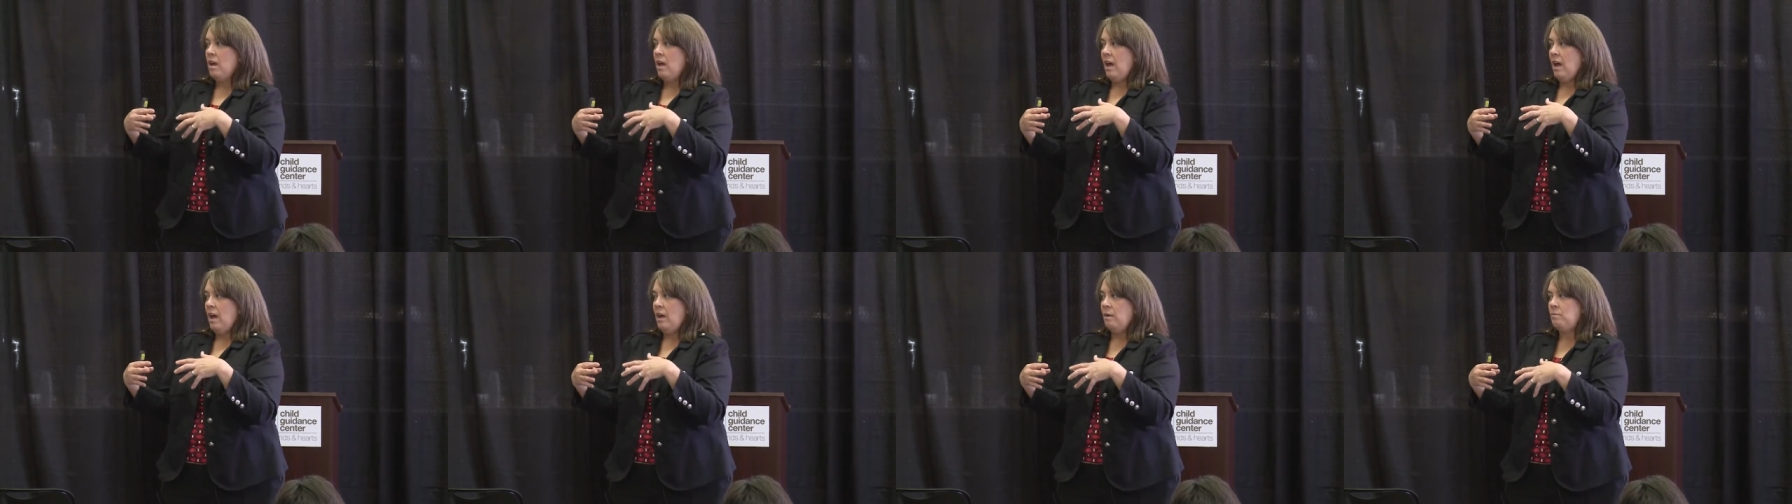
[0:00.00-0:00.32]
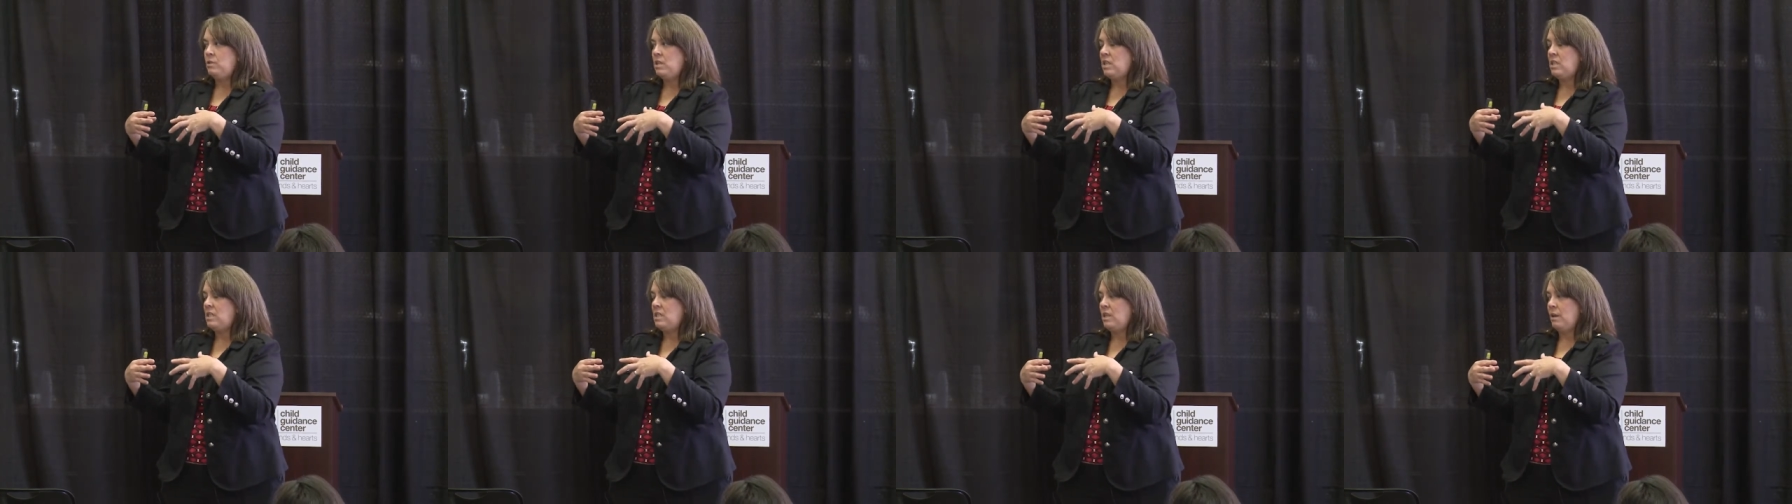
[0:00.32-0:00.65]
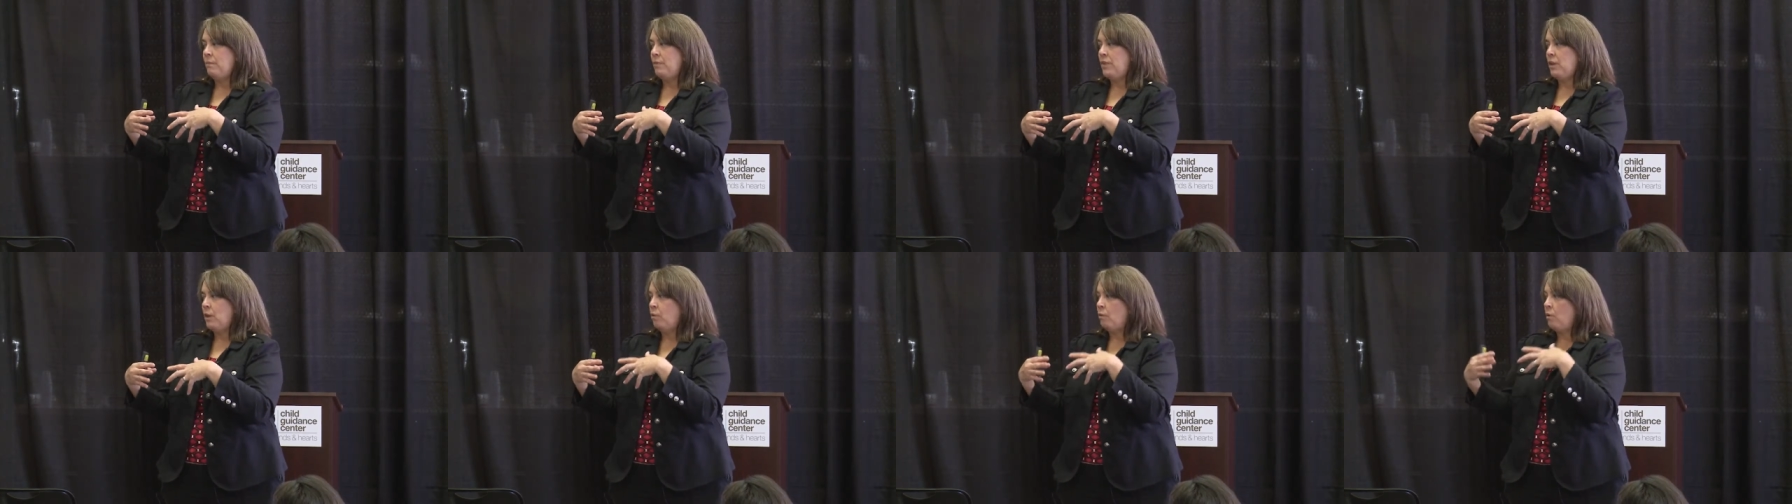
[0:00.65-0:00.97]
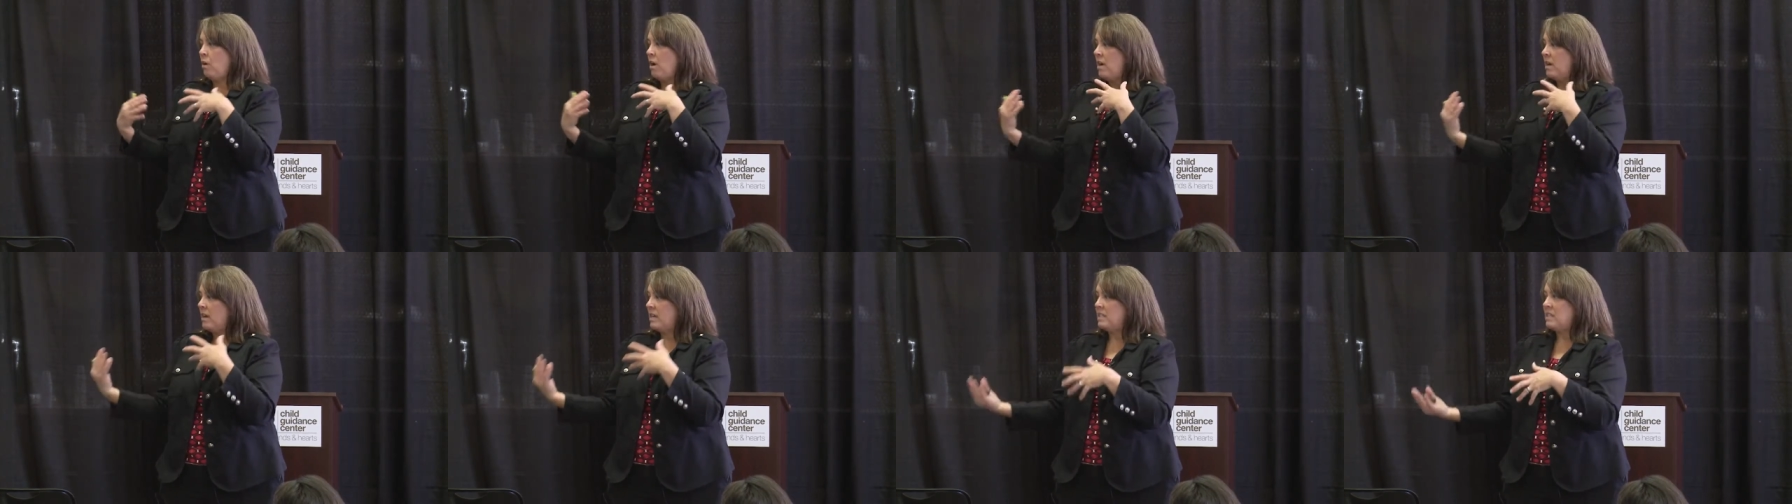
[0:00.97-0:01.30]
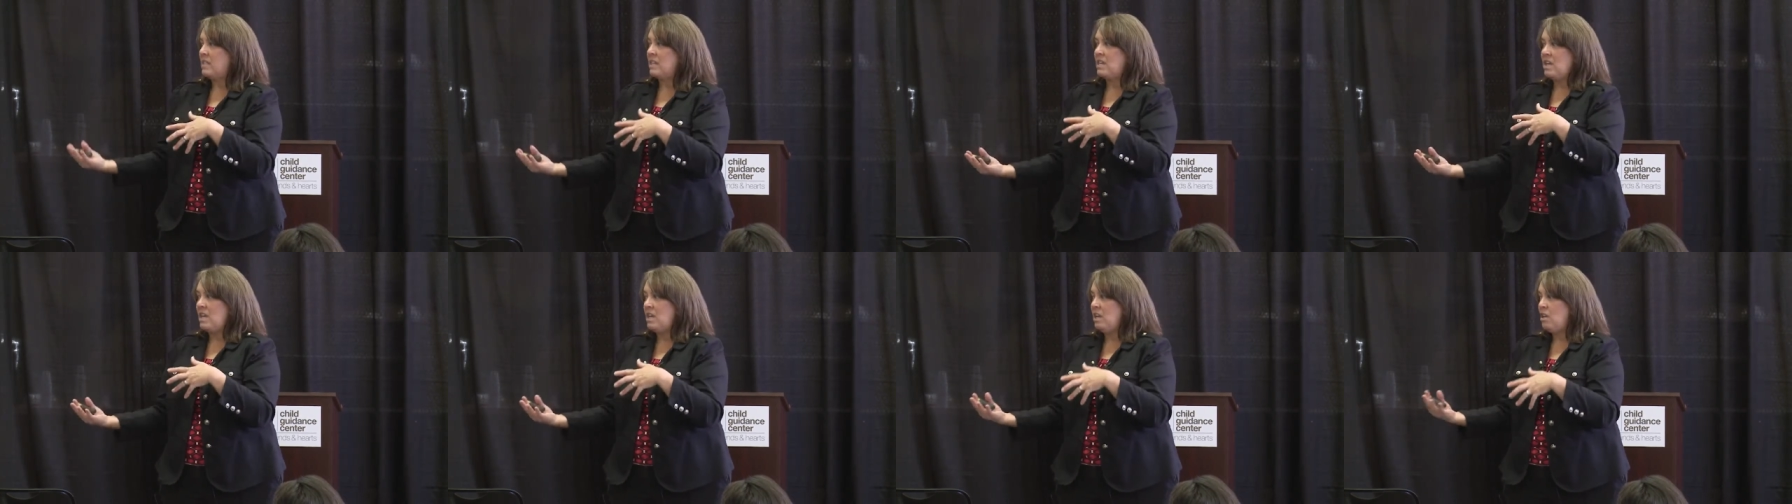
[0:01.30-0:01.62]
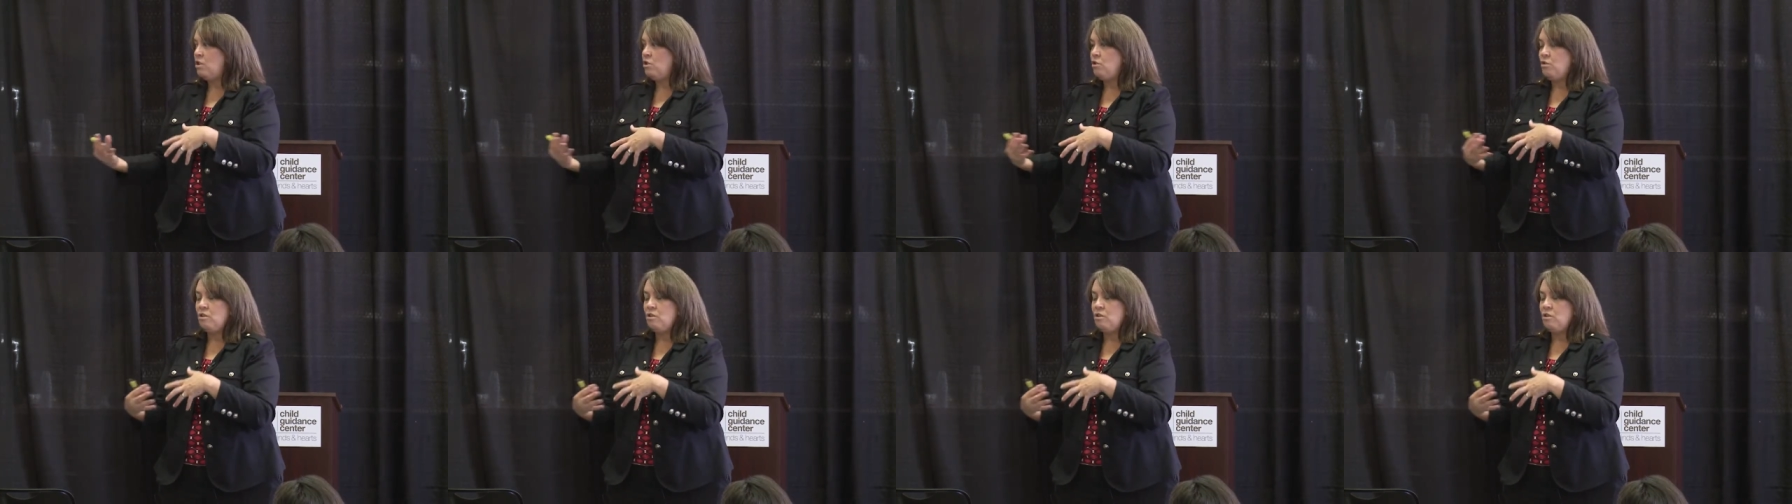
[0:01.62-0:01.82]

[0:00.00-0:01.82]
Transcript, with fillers: um, did something wrong as a kid,